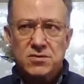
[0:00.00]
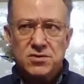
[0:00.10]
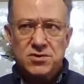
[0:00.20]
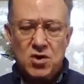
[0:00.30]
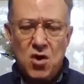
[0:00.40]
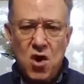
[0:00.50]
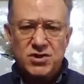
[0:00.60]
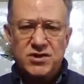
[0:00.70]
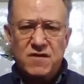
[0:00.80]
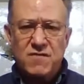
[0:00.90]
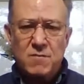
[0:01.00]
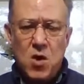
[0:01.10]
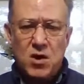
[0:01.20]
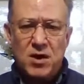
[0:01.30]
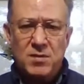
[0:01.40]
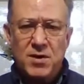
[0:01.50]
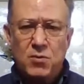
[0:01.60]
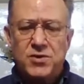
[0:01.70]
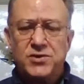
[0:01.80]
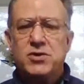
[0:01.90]
the cost of them are going to be
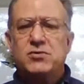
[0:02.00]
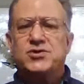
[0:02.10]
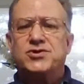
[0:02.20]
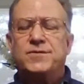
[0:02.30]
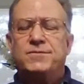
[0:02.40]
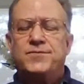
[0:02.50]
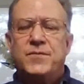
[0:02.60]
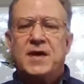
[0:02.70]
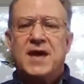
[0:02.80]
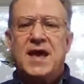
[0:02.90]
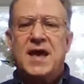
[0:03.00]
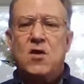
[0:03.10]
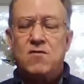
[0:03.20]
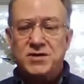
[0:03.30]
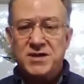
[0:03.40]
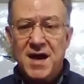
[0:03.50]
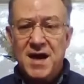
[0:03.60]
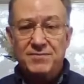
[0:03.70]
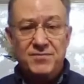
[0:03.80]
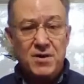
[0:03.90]
reduced. And over
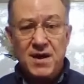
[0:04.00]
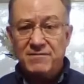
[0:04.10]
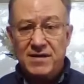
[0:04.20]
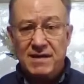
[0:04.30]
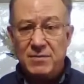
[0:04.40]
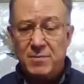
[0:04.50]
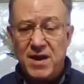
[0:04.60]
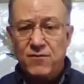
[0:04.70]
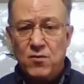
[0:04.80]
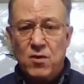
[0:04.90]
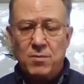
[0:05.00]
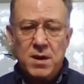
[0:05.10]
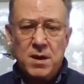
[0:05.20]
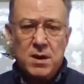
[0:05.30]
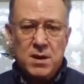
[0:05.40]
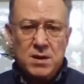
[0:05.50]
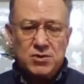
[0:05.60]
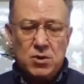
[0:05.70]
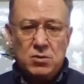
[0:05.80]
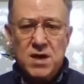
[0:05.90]
time, they're not even going to have to pay for them.
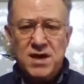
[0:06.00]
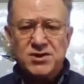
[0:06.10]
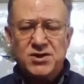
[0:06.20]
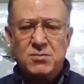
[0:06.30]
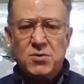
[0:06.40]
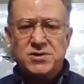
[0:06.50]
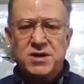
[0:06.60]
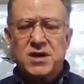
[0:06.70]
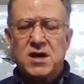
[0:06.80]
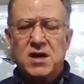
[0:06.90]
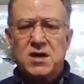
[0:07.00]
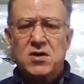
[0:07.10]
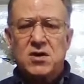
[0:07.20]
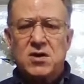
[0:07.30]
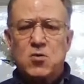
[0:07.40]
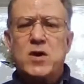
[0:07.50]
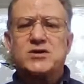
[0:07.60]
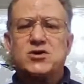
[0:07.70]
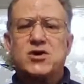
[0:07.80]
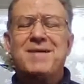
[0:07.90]
So a customer is going
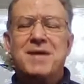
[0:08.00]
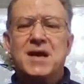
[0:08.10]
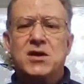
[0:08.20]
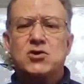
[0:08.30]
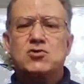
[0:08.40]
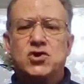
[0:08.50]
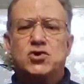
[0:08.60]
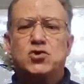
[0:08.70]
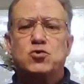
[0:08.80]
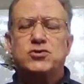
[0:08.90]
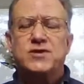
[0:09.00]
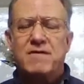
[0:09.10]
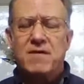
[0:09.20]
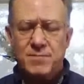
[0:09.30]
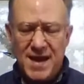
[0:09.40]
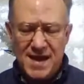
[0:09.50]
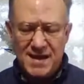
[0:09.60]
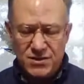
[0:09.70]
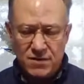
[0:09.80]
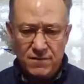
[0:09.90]
to come in and use the tools of
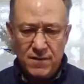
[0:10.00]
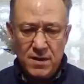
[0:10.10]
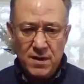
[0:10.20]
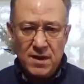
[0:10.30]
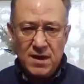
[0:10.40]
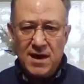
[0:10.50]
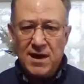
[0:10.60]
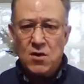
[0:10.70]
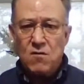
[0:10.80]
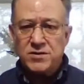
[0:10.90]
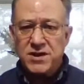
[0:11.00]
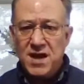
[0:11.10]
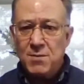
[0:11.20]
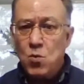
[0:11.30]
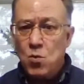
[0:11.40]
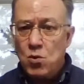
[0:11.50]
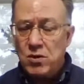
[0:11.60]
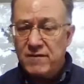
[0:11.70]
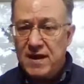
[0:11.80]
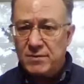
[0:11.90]
Onpassive, and over time won't
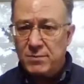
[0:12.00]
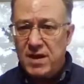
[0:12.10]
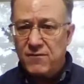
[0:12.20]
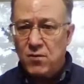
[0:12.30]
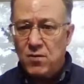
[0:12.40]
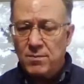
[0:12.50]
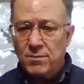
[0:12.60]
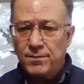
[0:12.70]
even have to pay for them.